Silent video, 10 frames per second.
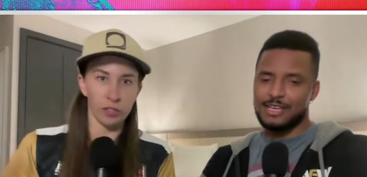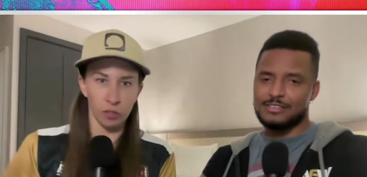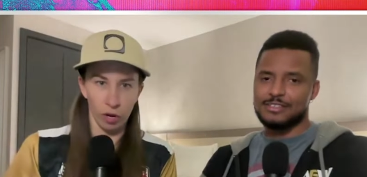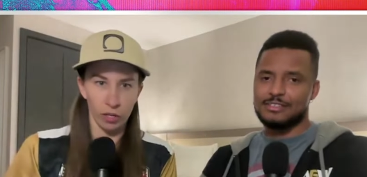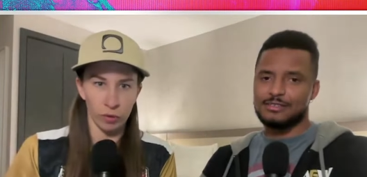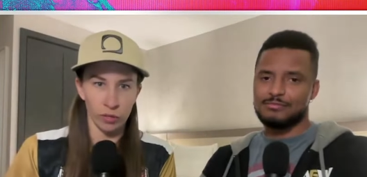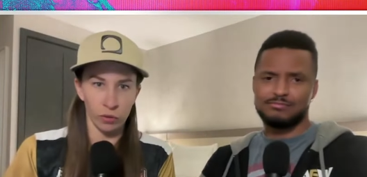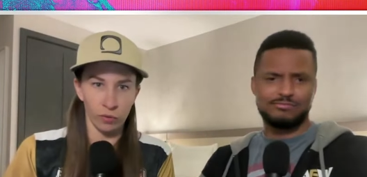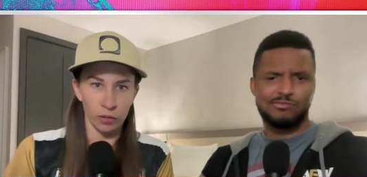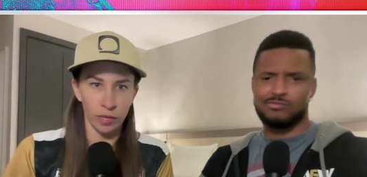Speaker 1: yes. the greatest wrestler of
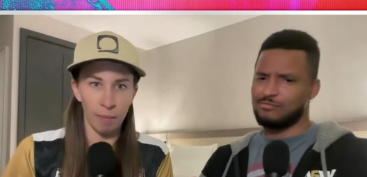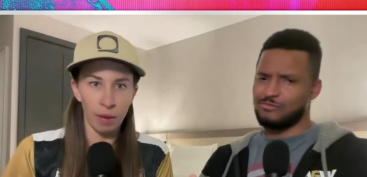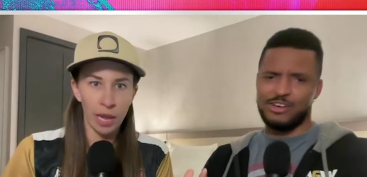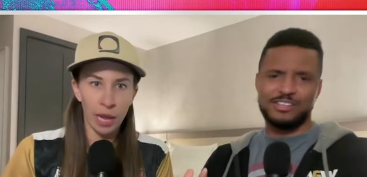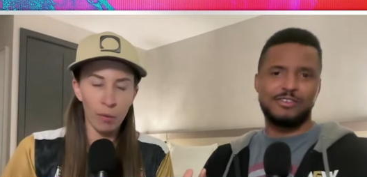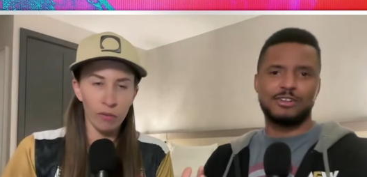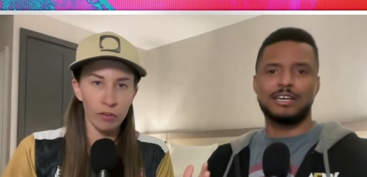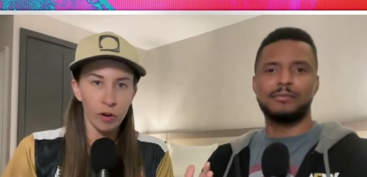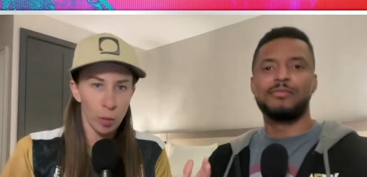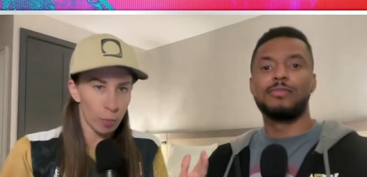all time. Greatest However, all
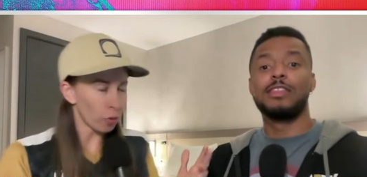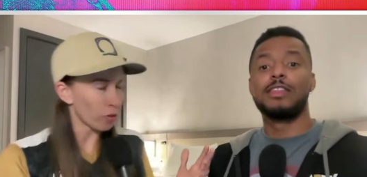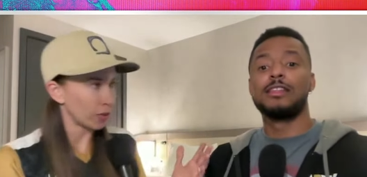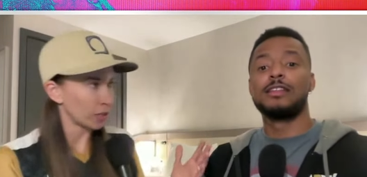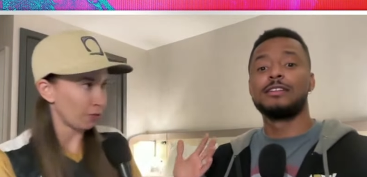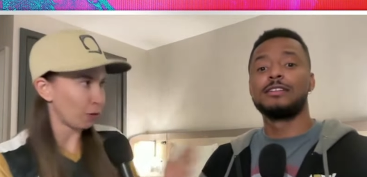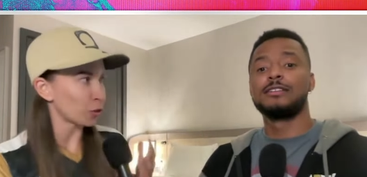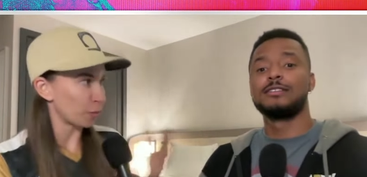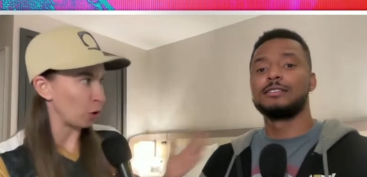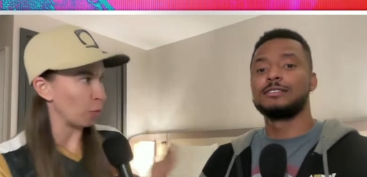time. both of us have also
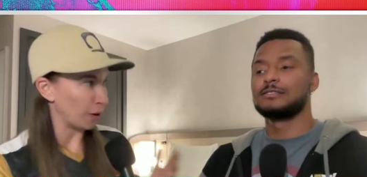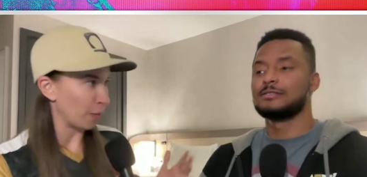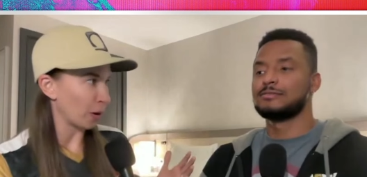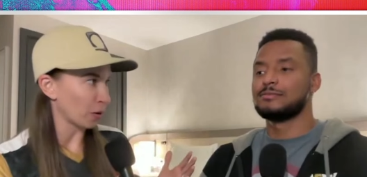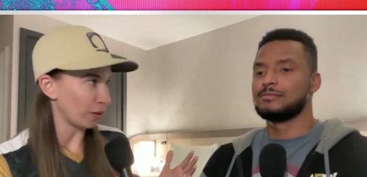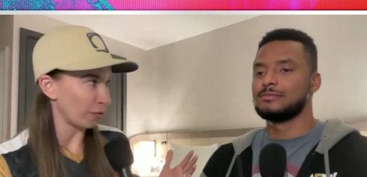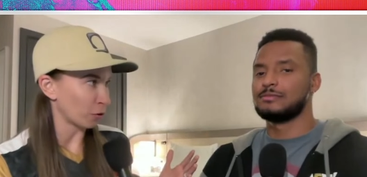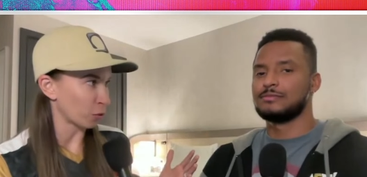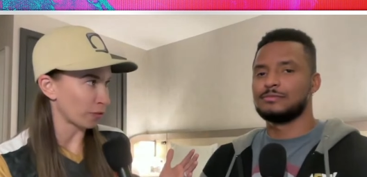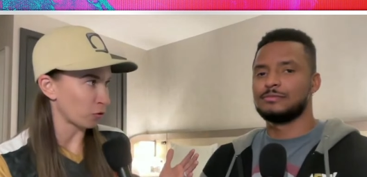been open about our love for
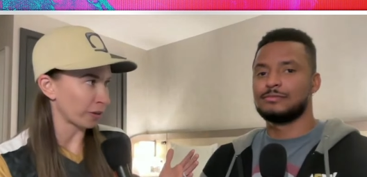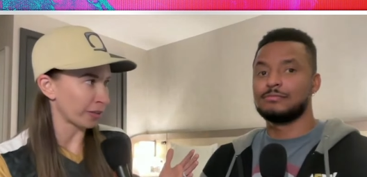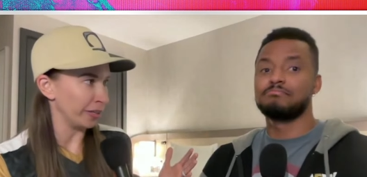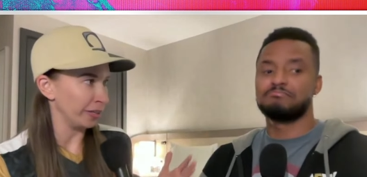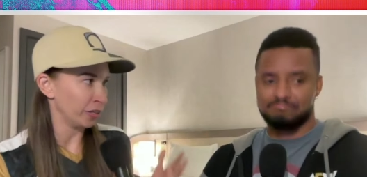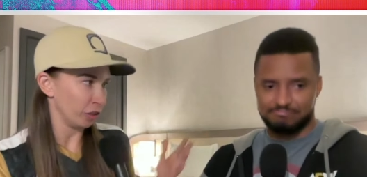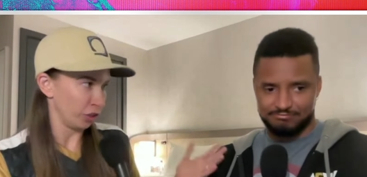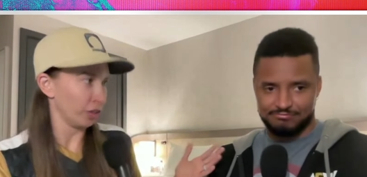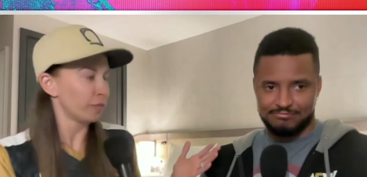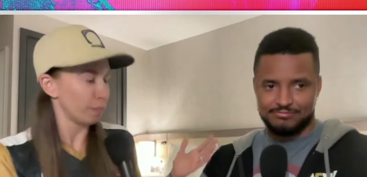Swerve Strickland.
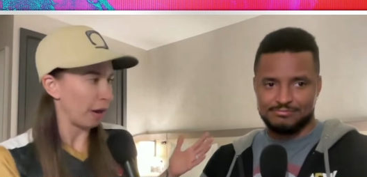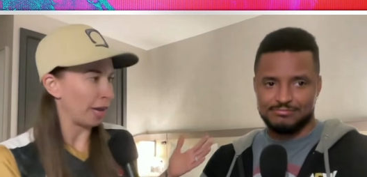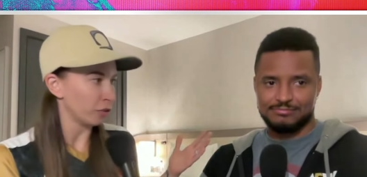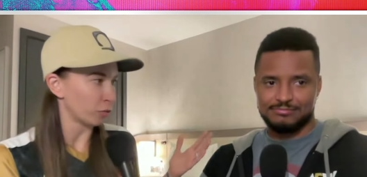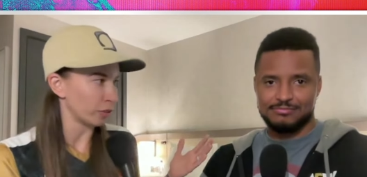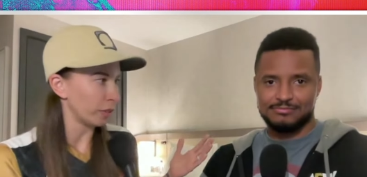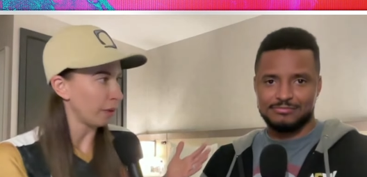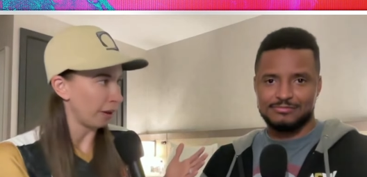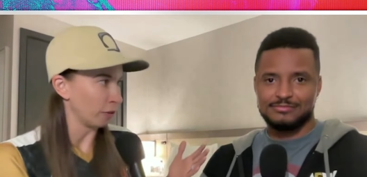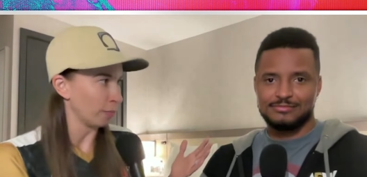You're biased towards him,
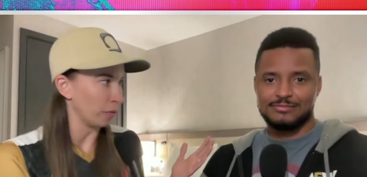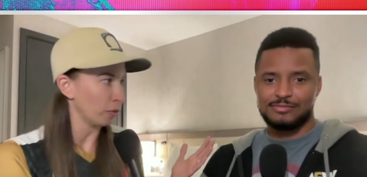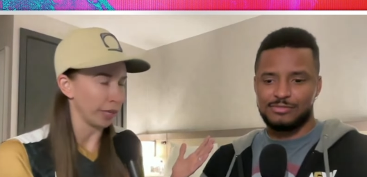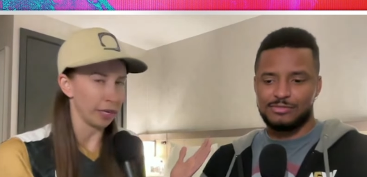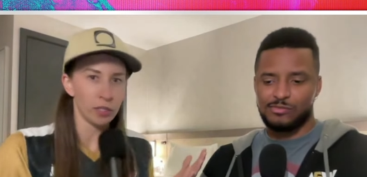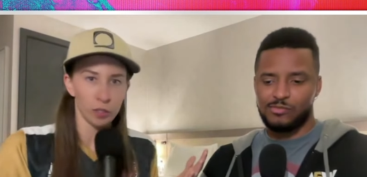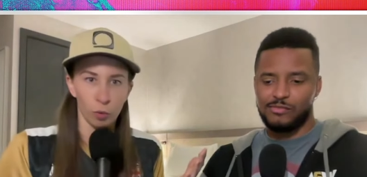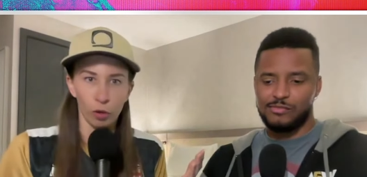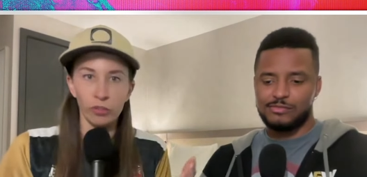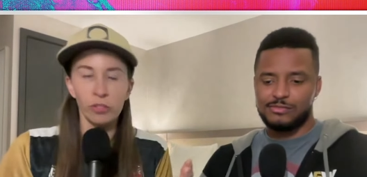having been related.
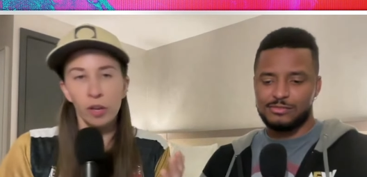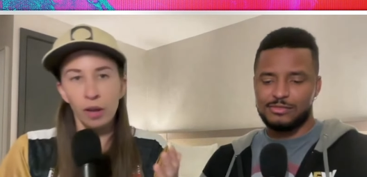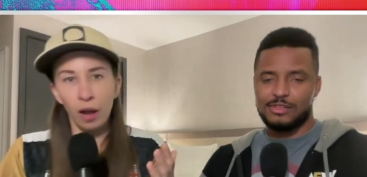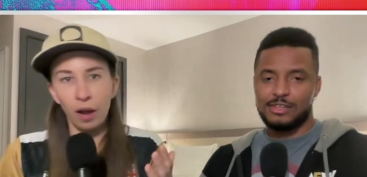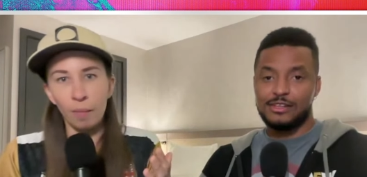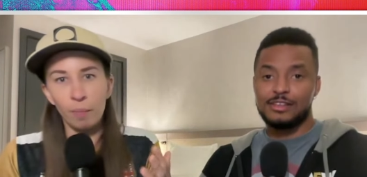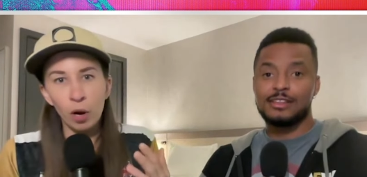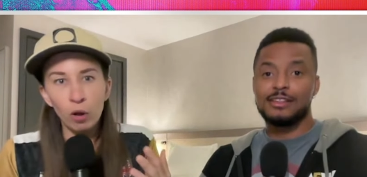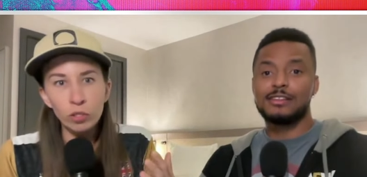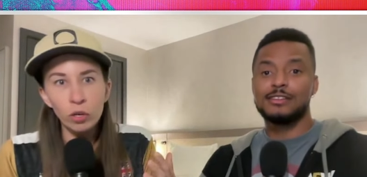Spoilers, um, but
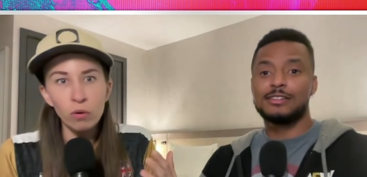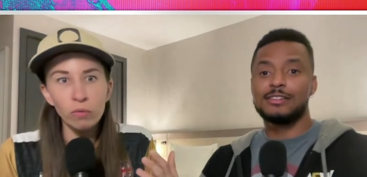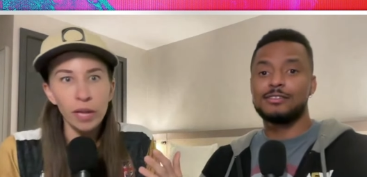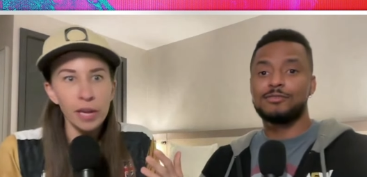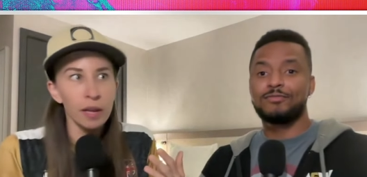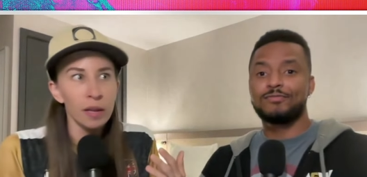also like